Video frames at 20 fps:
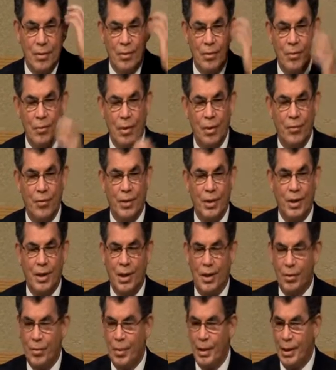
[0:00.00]
Well, if you
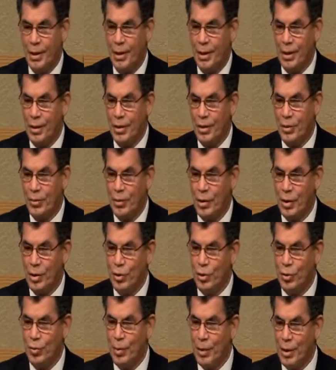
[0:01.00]
can't speak English, what do you
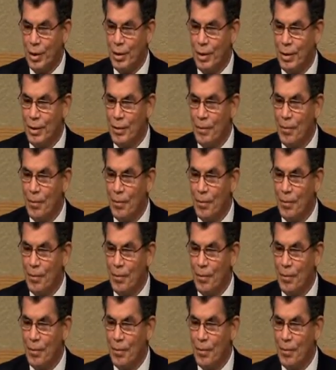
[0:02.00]
speak?